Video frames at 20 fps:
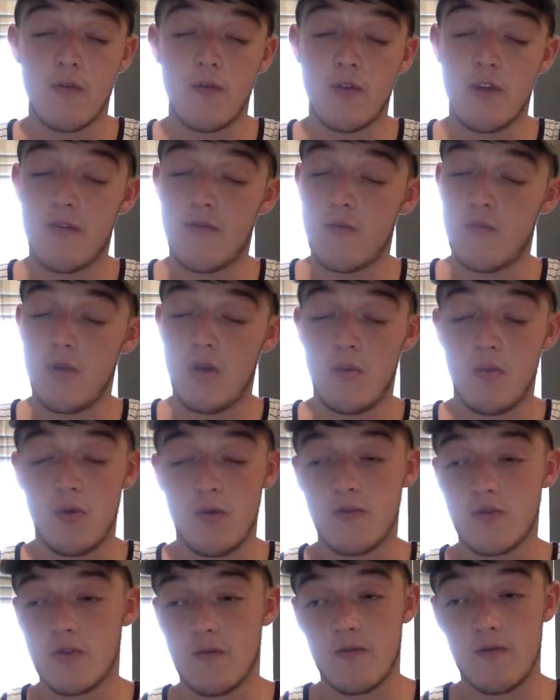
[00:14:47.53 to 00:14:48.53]
different people
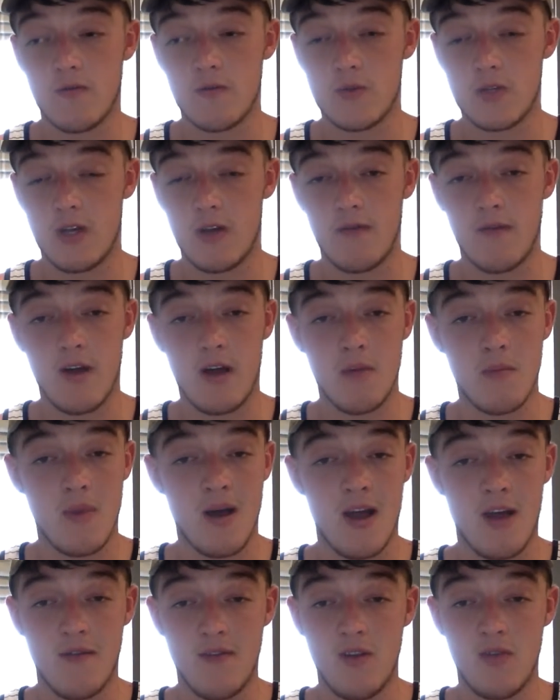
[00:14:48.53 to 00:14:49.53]
who have suffered from self-harm
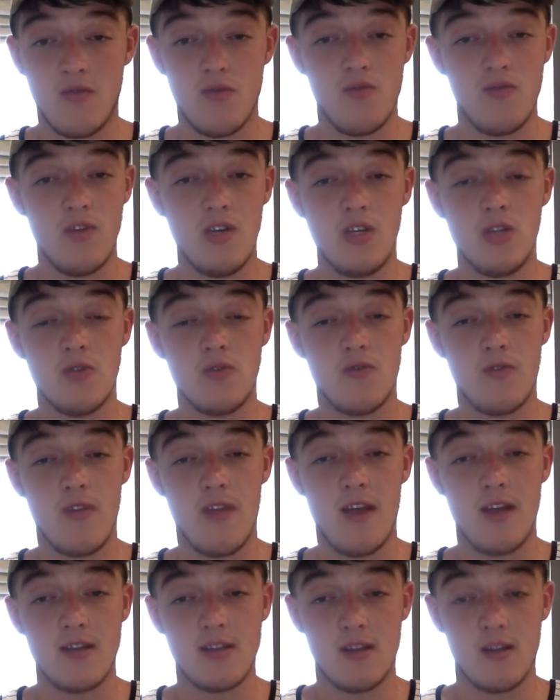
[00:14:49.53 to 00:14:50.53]
might have different reasons for
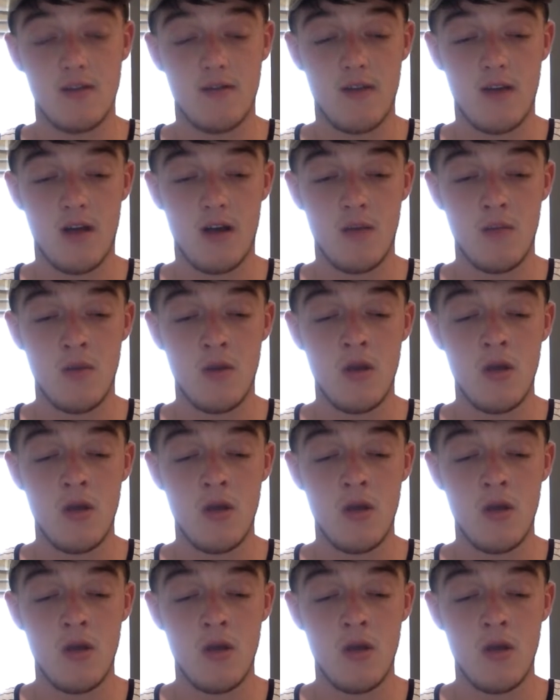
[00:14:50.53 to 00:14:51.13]
their self-harm.